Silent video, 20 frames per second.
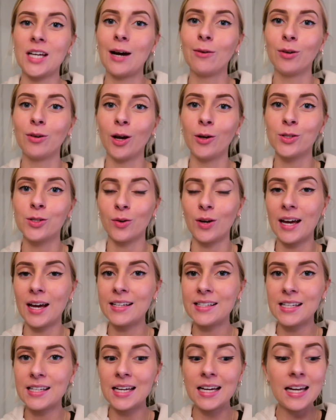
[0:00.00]
downloads on
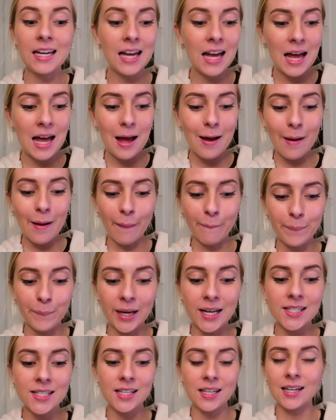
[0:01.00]
Etsy and
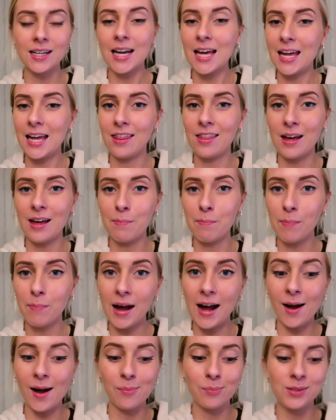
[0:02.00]
basically they're
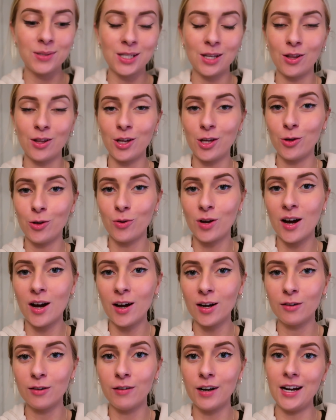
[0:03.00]
maps that you
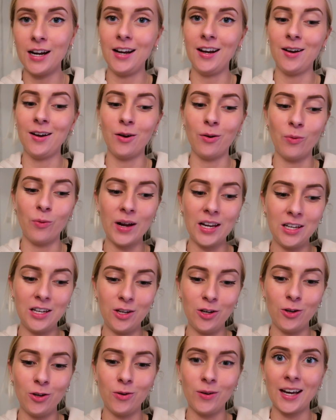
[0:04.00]
colour in when
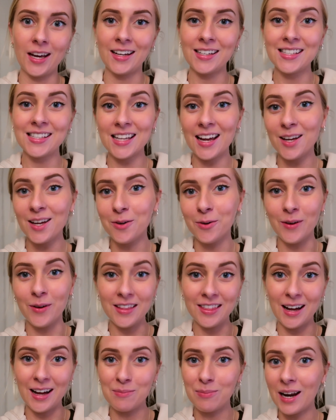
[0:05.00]
you get a sale
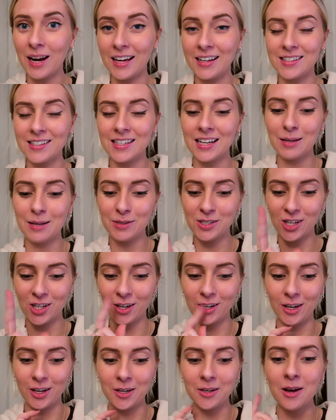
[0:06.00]
in that place. Let me show
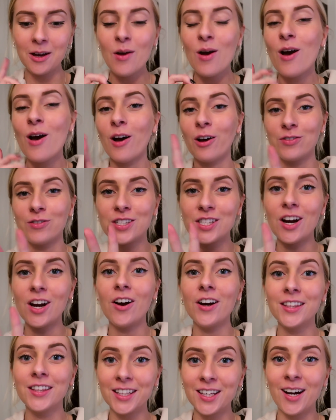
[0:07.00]
you. I've
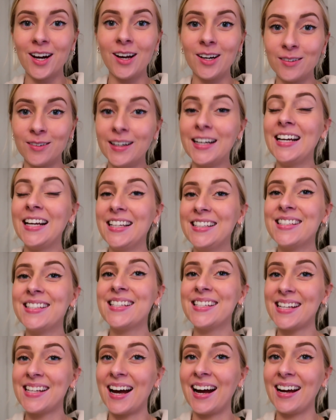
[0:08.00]
started colouring in
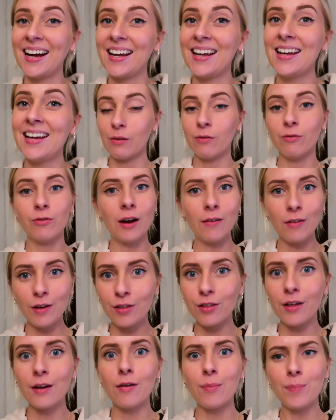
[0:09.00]
today.
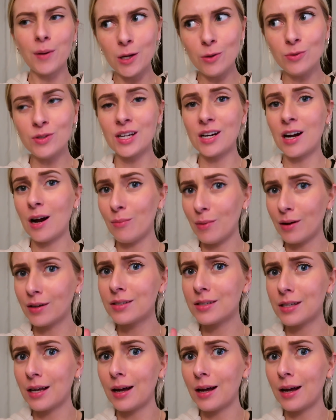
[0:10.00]
Very therapeutic I must